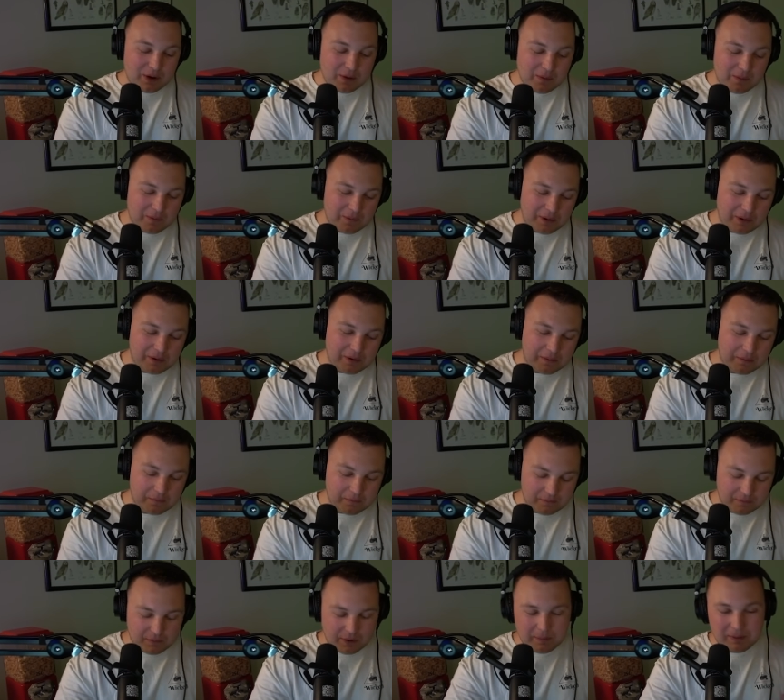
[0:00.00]
we were
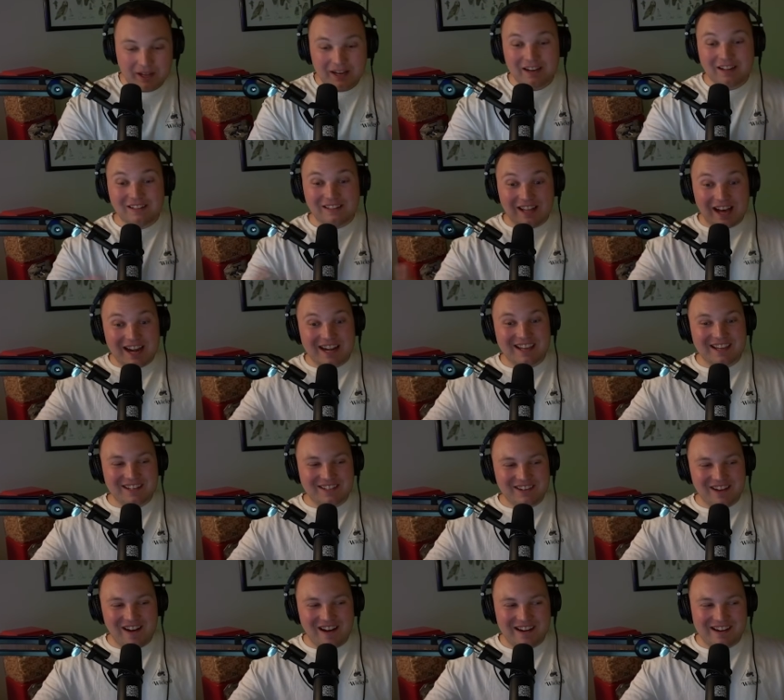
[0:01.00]
we played a lot of
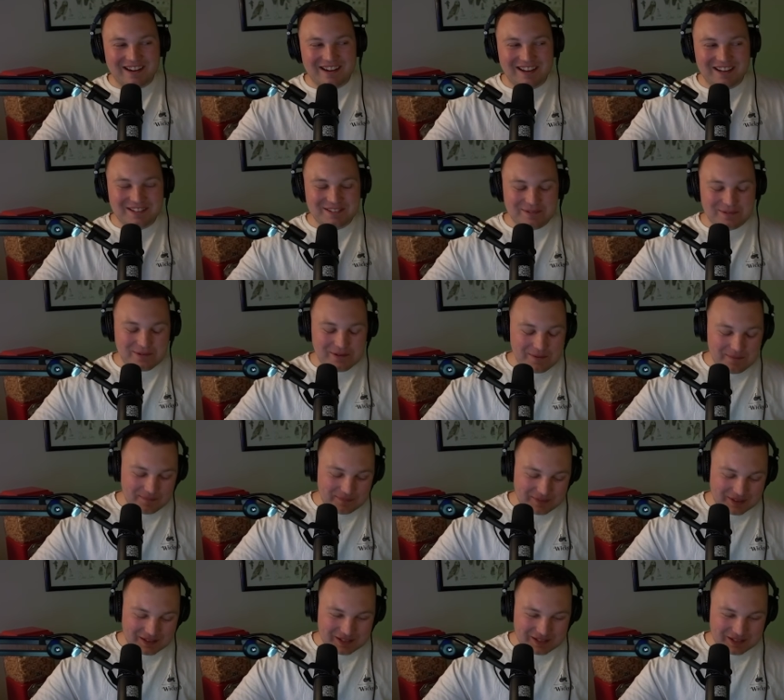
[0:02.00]
Catan in high school.